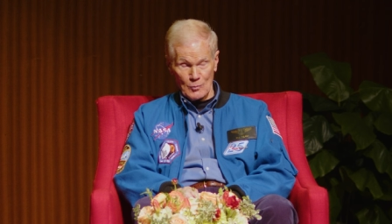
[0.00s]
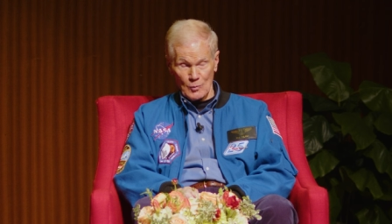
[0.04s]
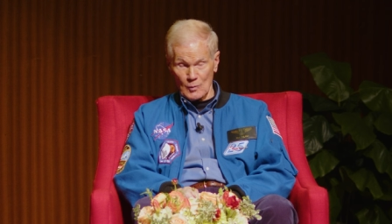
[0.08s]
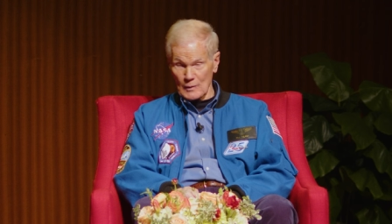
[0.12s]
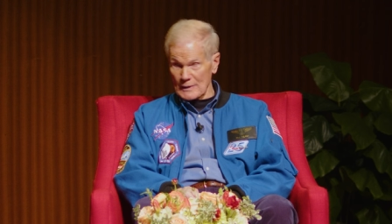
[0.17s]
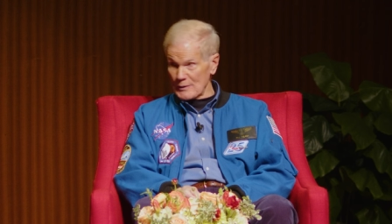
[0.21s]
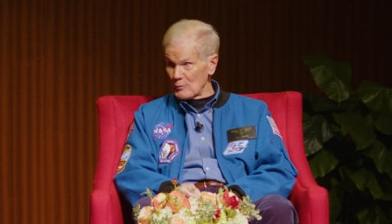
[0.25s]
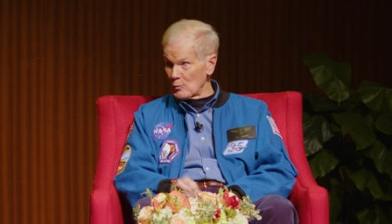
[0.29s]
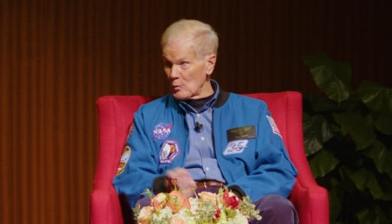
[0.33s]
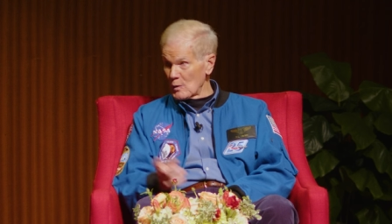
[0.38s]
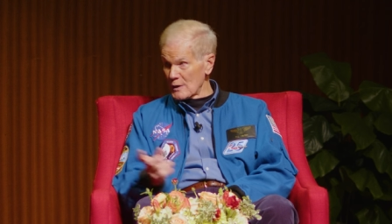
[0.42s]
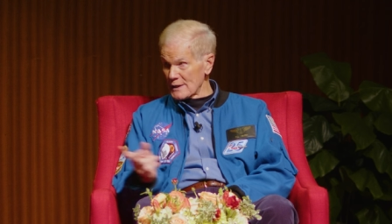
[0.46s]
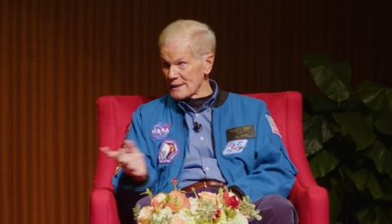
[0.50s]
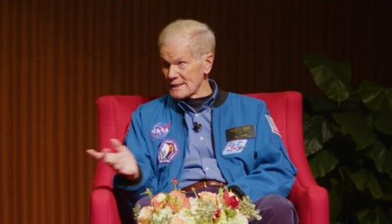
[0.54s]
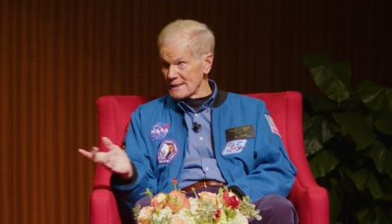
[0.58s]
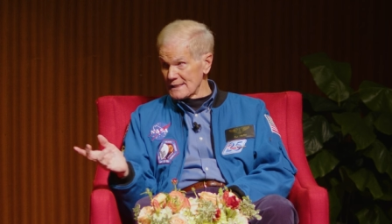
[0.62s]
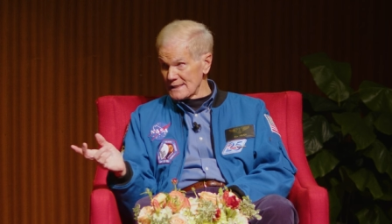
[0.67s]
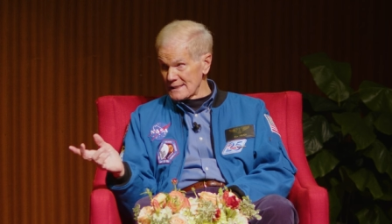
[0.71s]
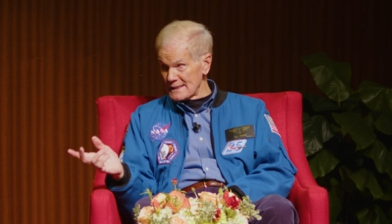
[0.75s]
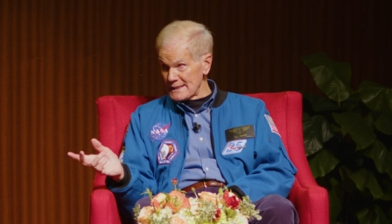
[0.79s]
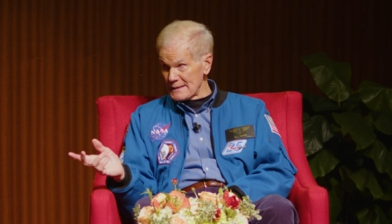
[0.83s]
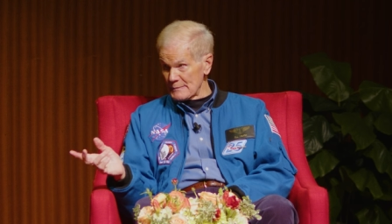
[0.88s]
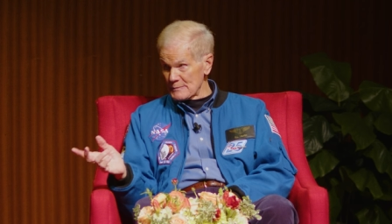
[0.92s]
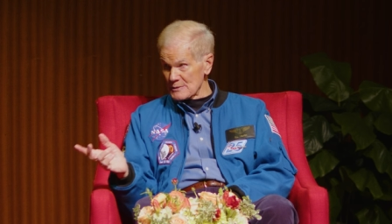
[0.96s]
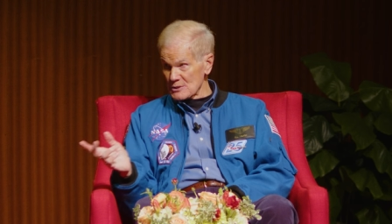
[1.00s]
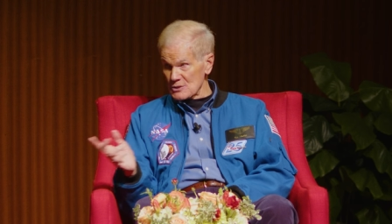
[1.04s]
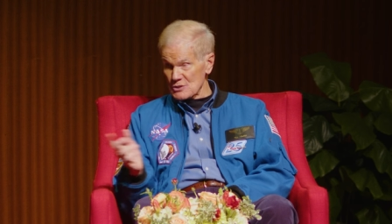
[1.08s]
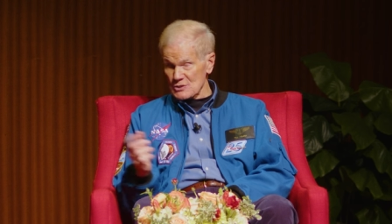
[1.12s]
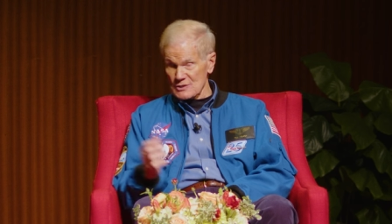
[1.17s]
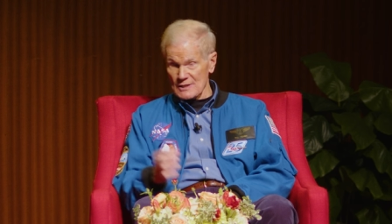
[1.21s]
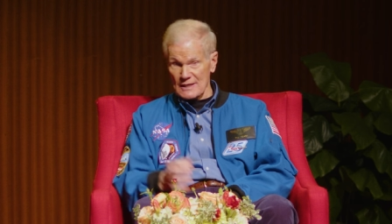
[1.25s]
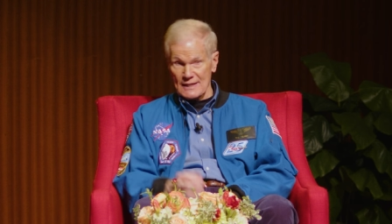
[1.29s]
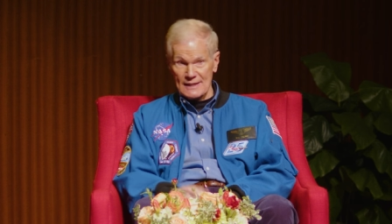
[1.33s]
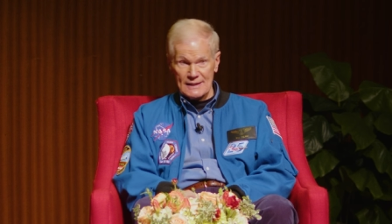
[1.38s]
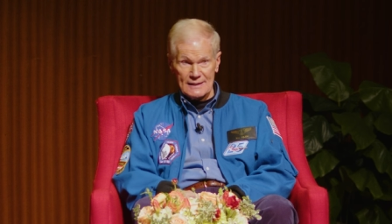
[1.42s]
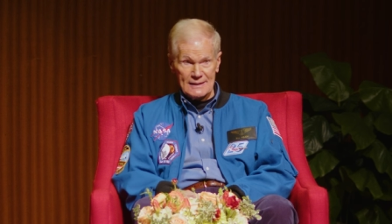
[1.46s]
we wanted to
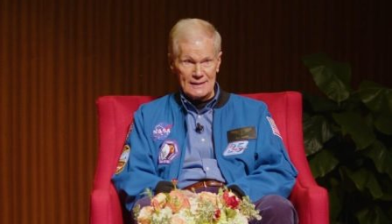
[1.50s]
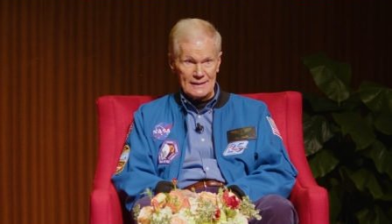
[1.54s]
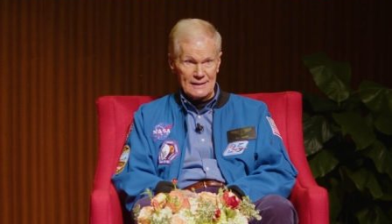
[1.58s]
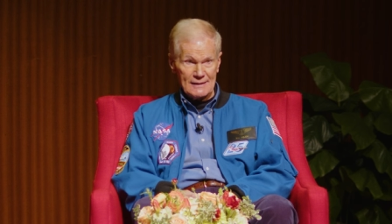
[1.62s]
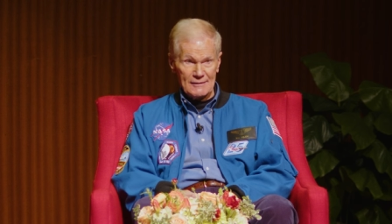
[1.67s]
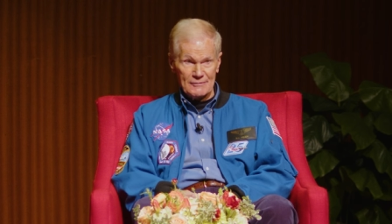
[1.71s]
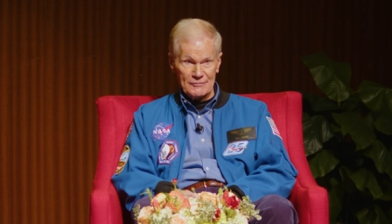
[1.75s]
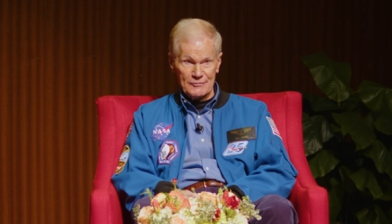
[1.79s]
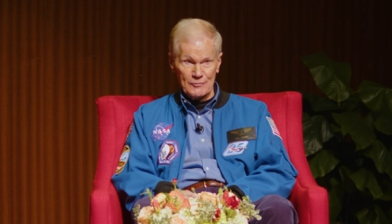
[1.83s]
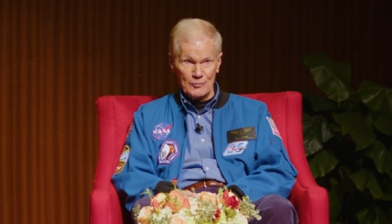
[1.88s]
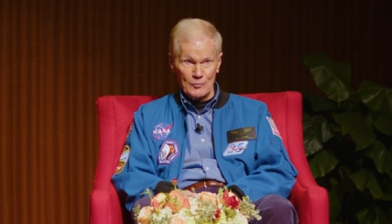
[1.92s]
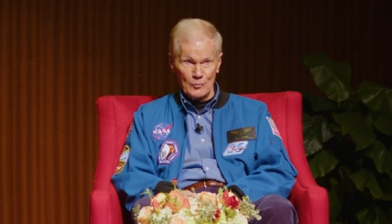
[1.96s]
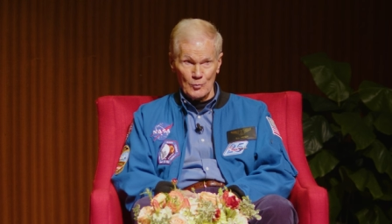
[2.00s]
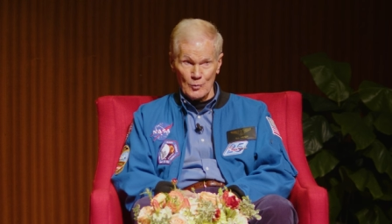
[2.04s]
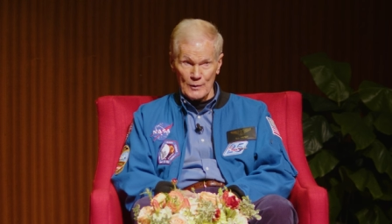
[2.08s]
demonstrate if